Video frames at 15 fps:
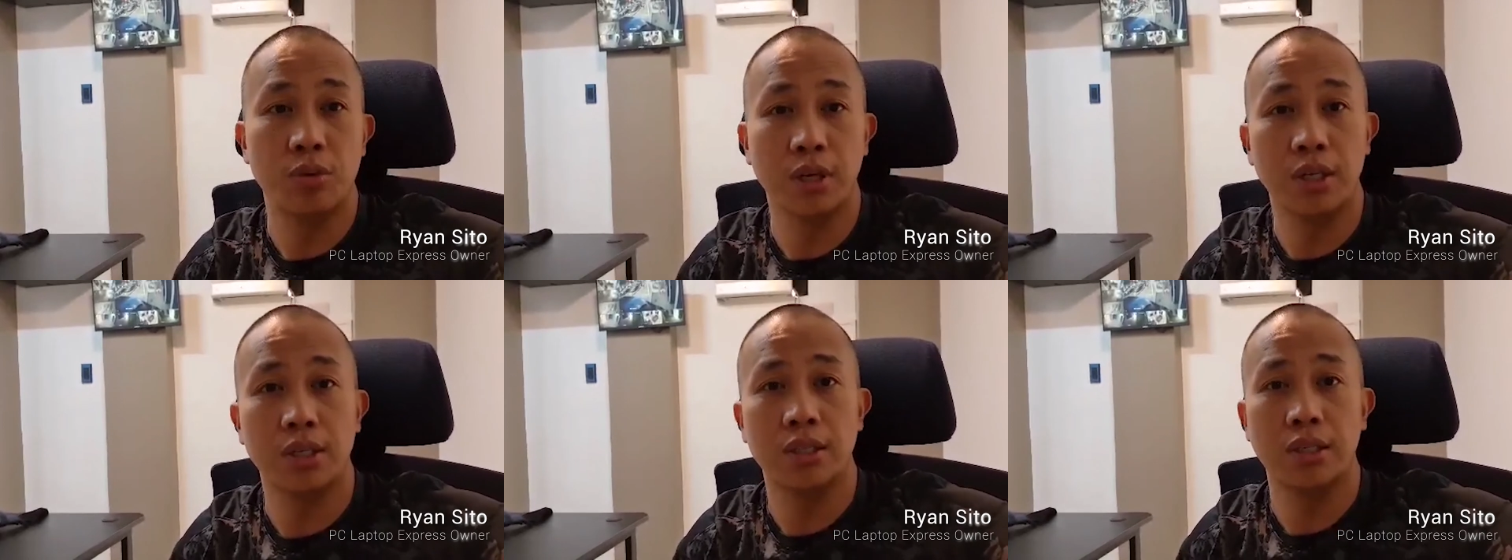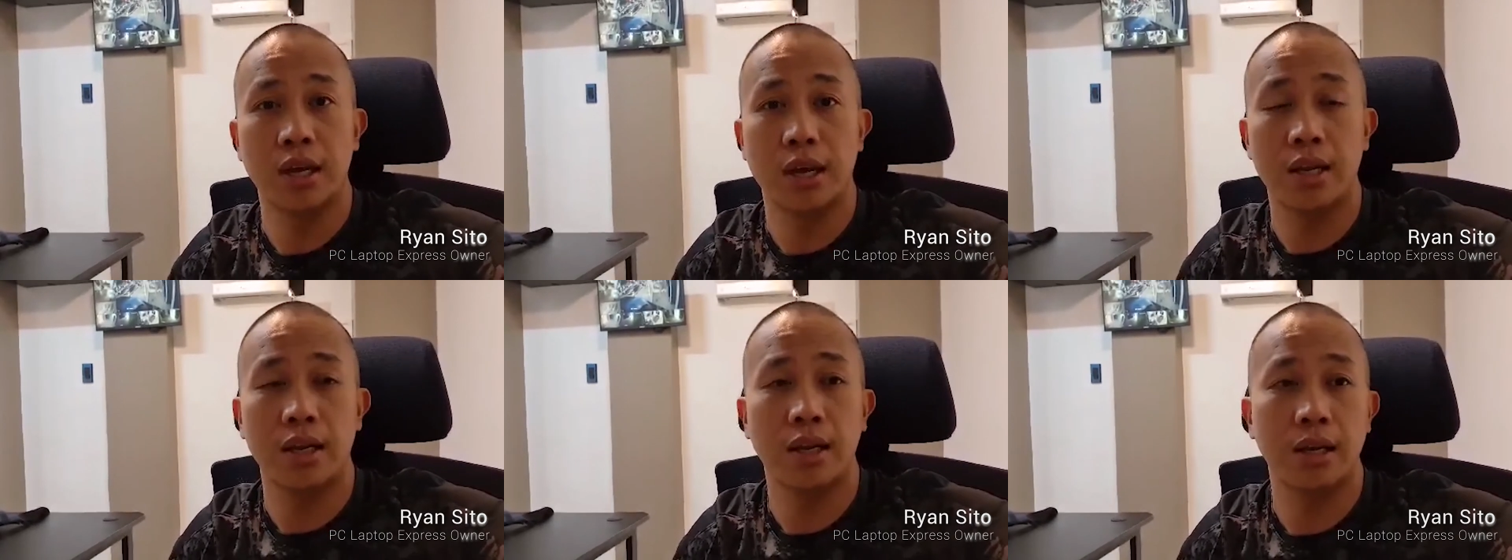
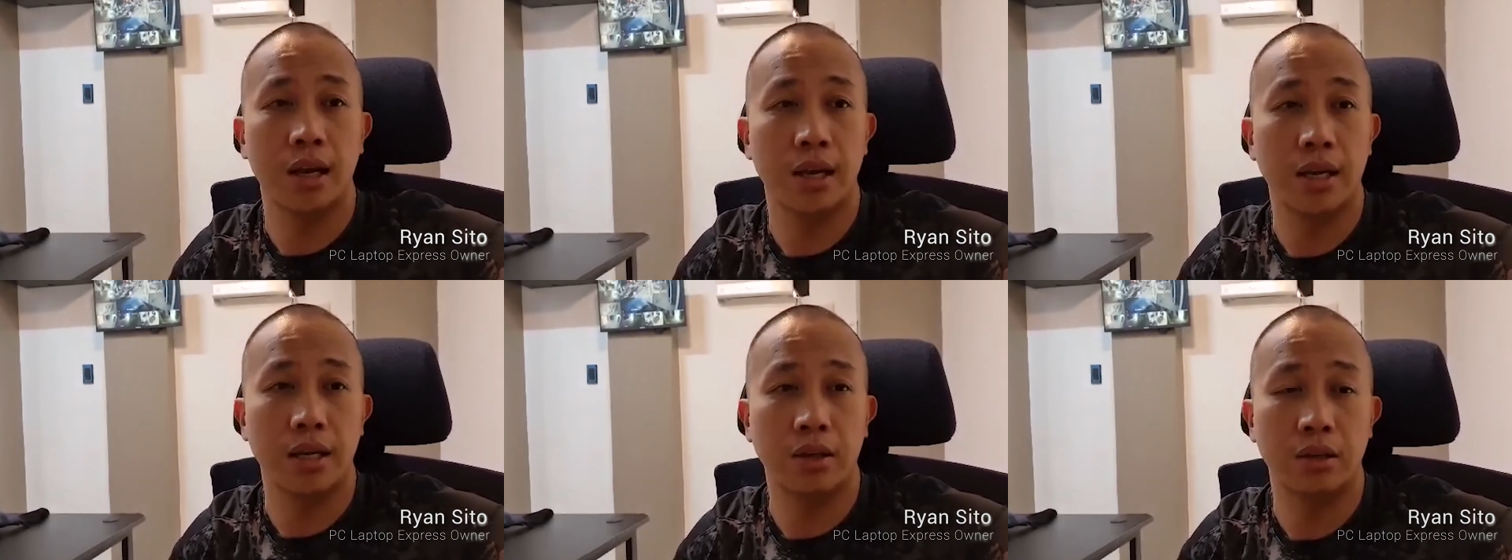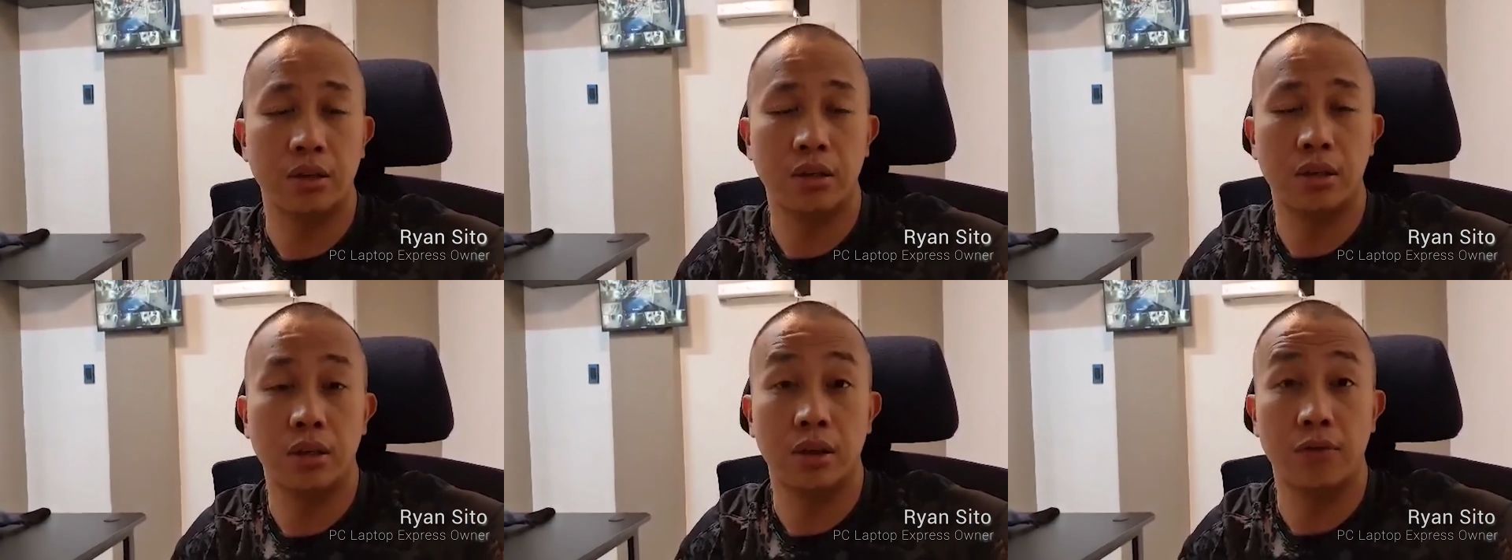mag-scale kayo.
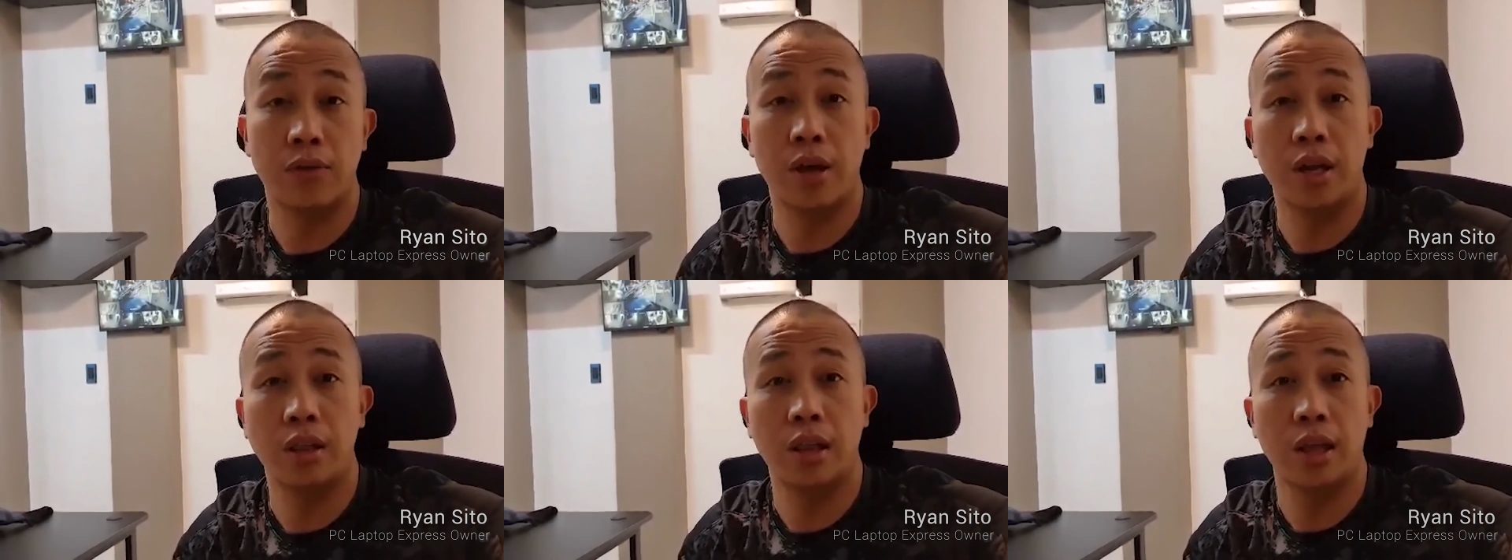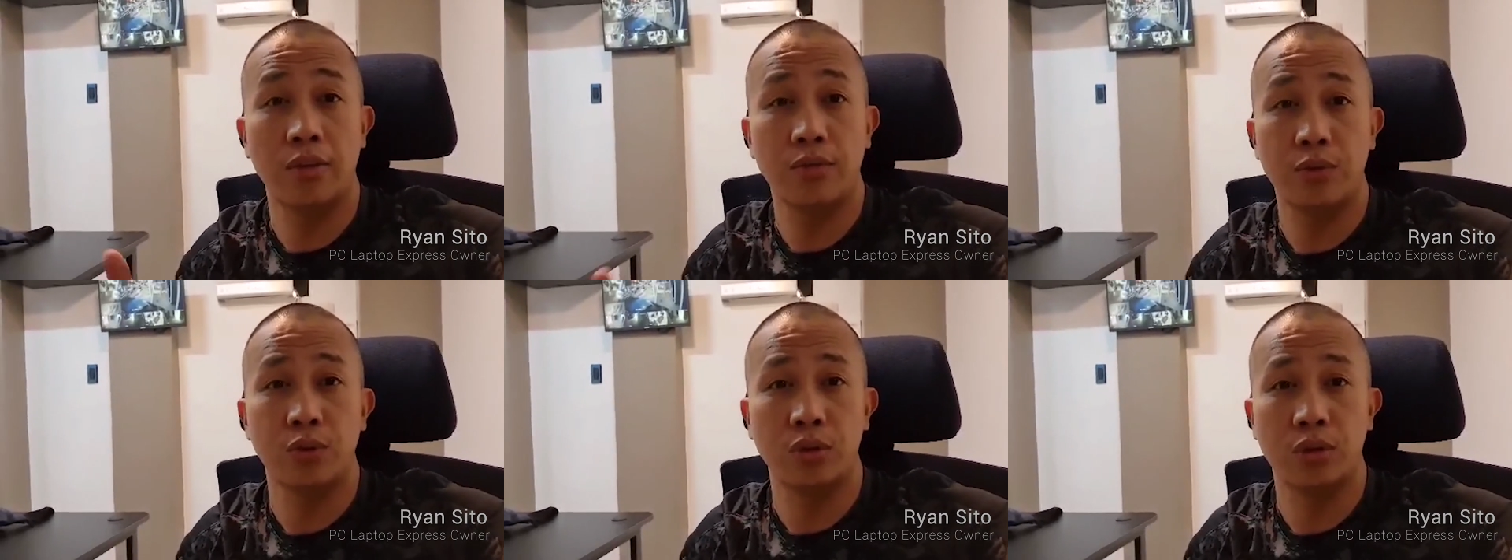I'm very
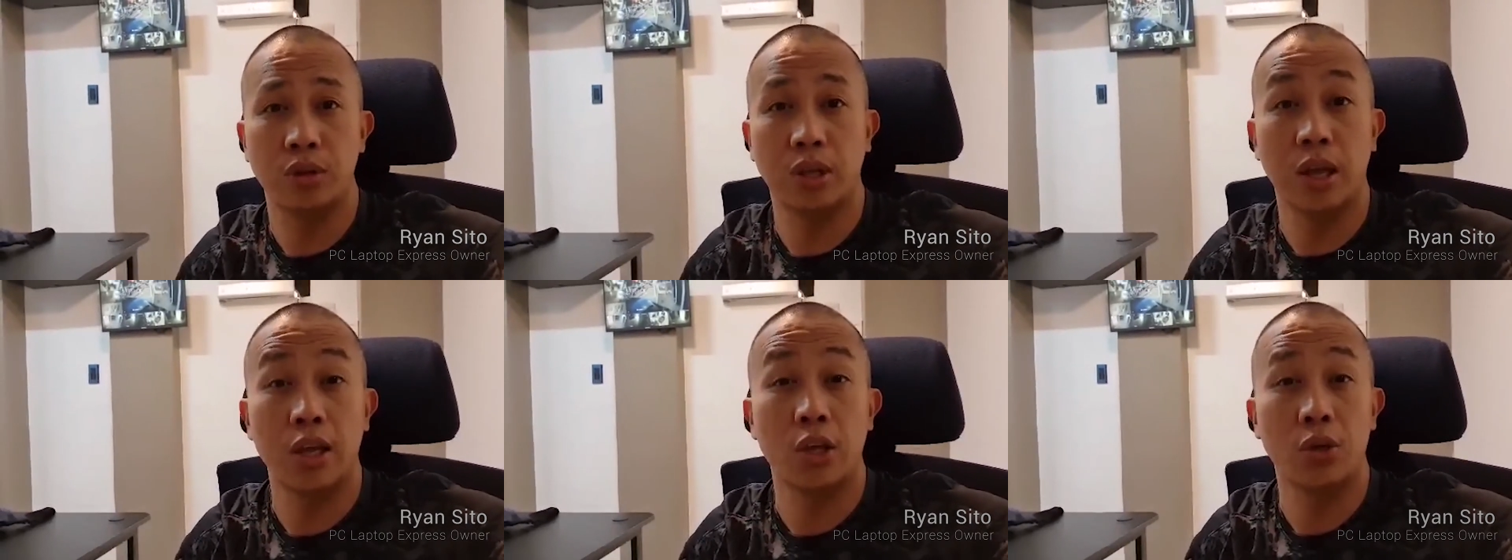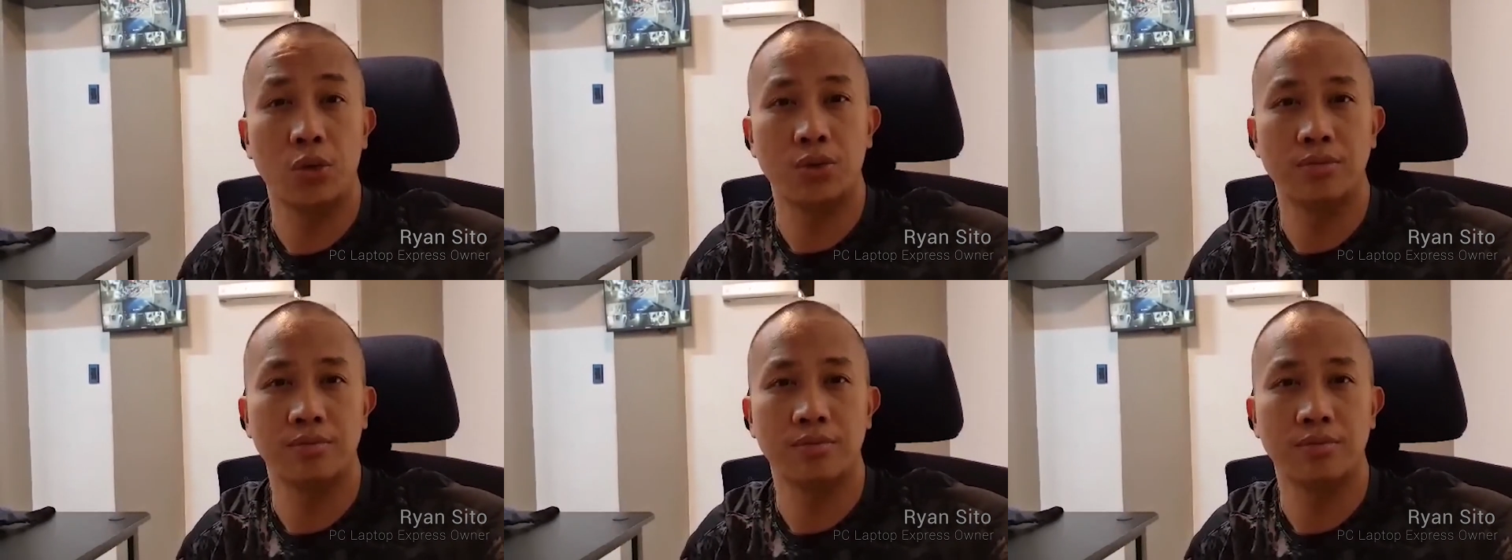thankful. Thank you.